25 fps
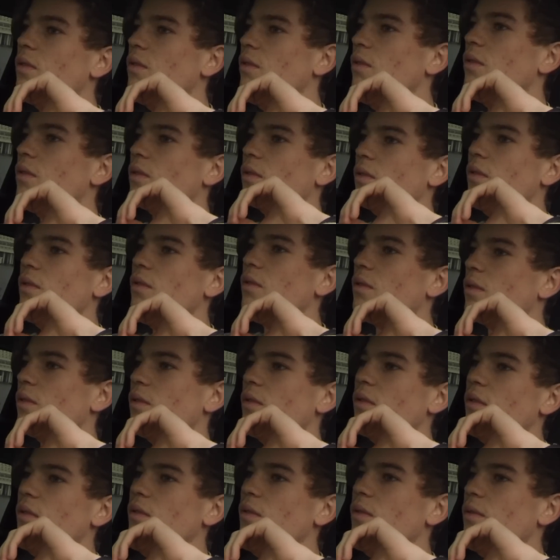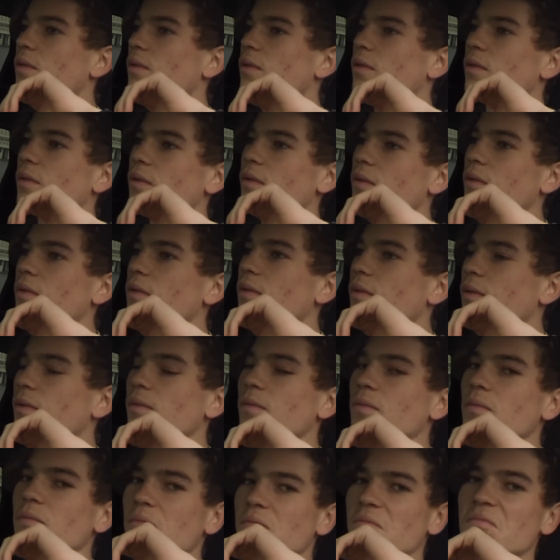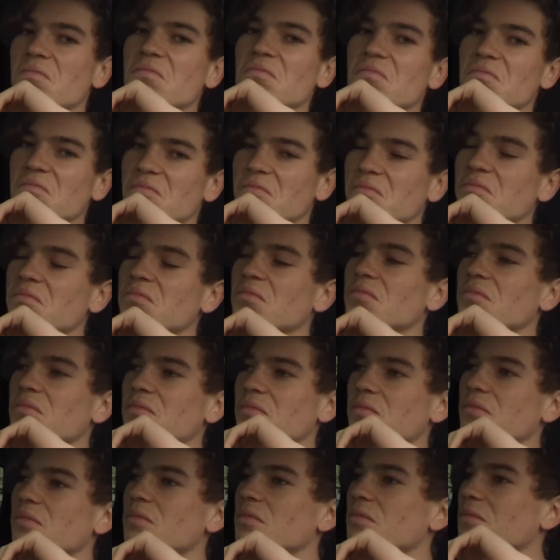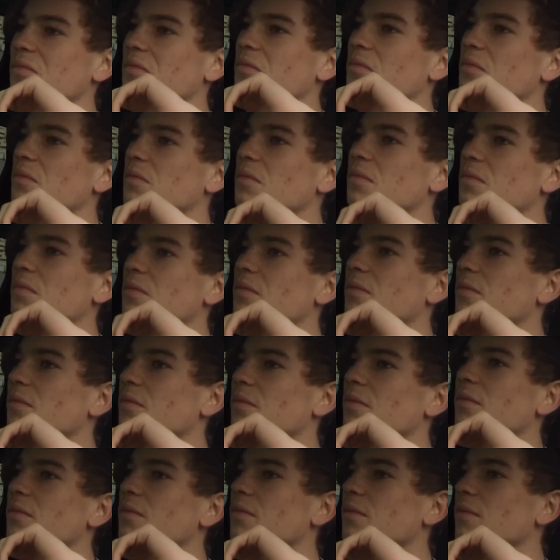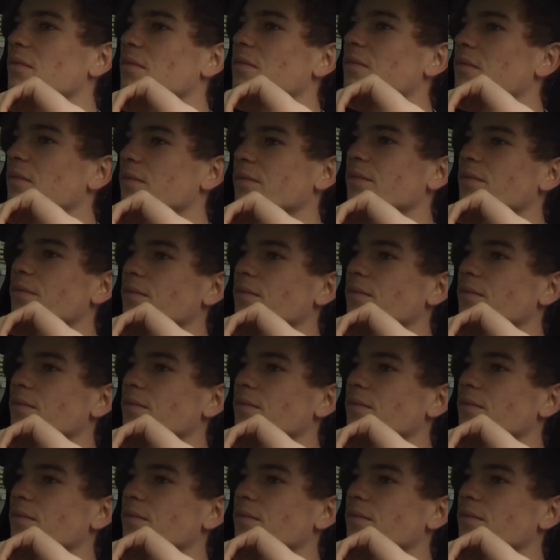even a 4x4 for that matter, I'm finding it really interesting. Now